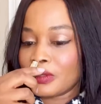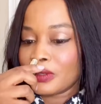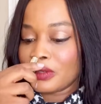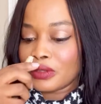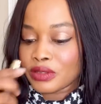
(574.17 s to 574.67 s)

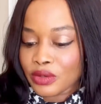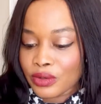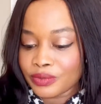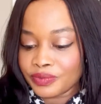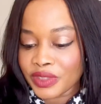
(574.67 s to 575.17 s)

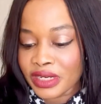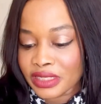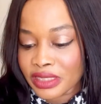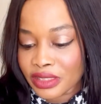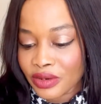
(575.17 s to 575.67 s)
So it is
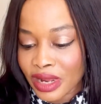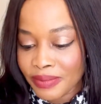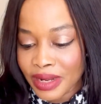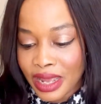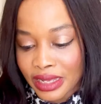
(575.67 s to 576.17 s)
described
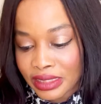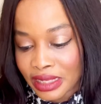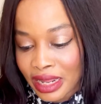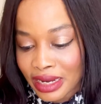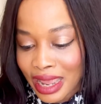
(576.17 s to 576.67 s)
as
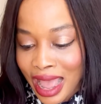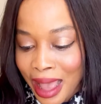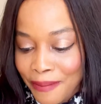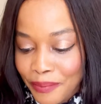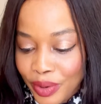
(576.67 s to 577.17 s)
an
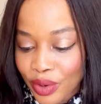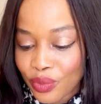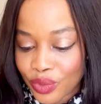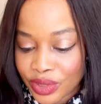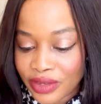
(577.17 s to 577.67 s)
amber
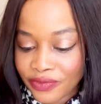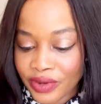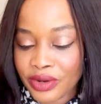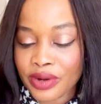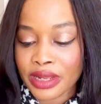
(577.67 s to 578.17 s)
woody
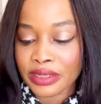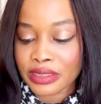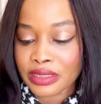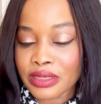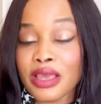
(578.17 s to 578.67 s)

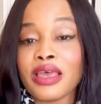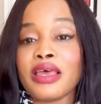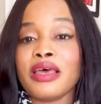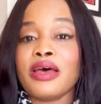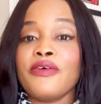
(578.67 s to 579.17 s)
fragrance
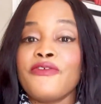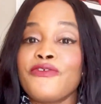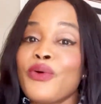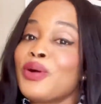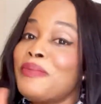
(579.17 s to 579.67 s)

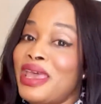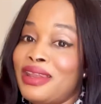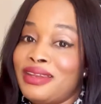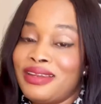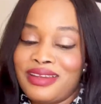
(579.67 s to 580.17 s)
for
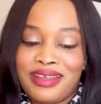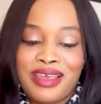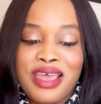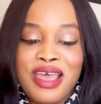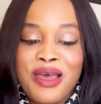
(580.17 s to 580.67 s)
men,
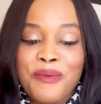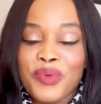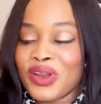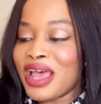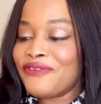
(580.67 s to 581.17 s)

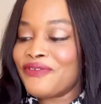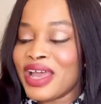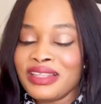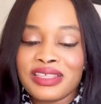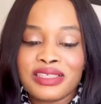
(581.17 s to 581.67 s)
but I find
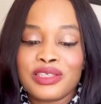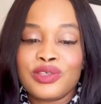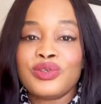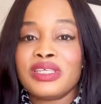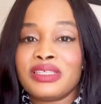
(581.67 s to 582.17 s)
this is
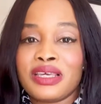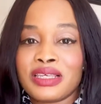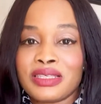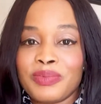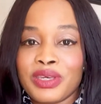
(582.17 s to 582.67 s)

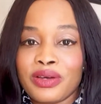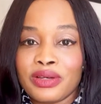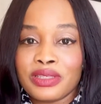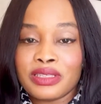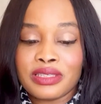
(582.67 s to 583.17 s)
unisex
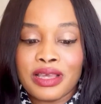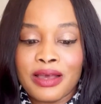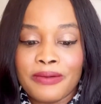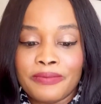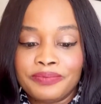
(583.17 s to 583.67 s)
because
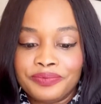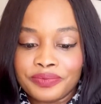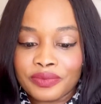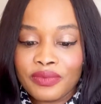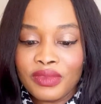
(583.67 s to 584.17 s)

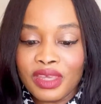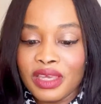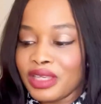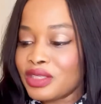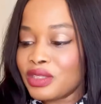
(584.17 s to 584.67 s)

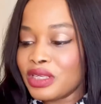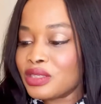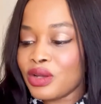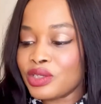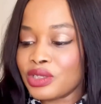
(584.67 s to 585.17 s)
it's
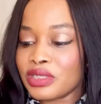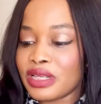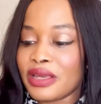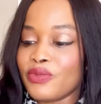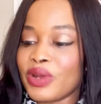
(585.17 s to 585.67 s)
not just
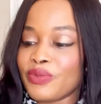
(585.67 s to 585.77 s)
when